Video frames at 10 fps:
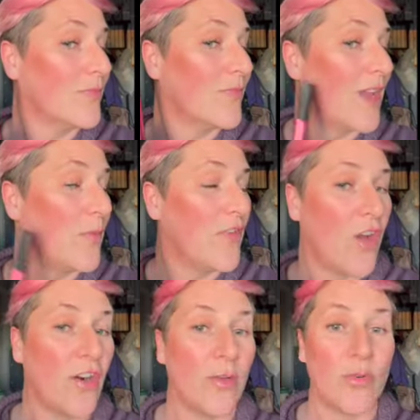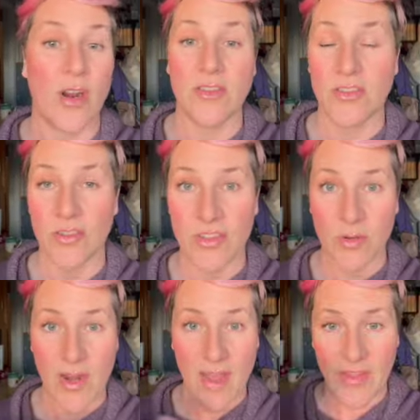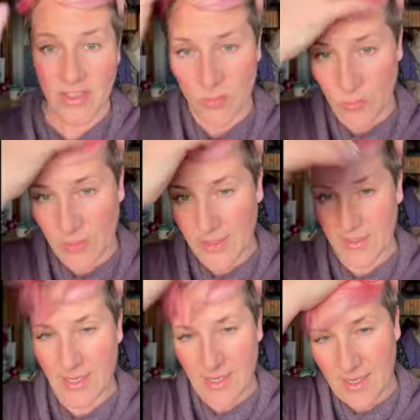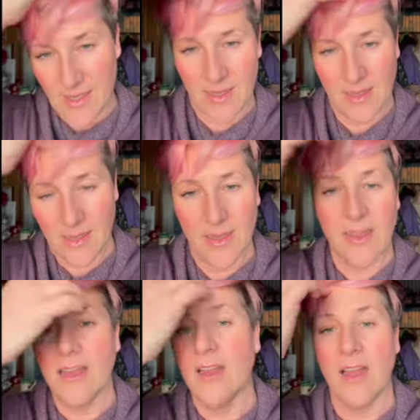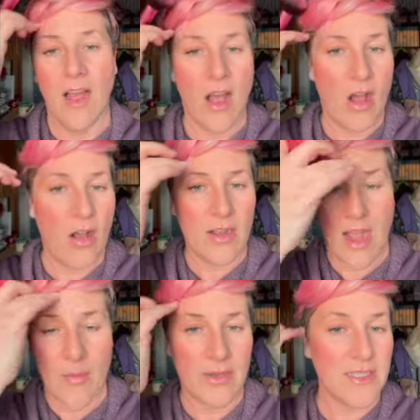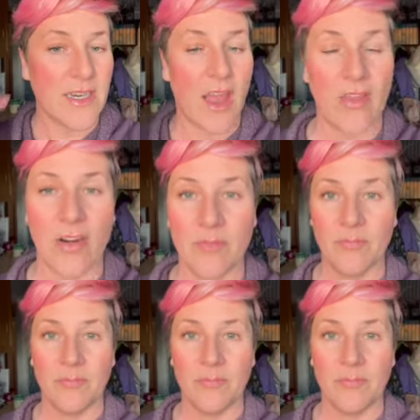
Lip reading: and we've got our bronzer. So now that's really all coming together.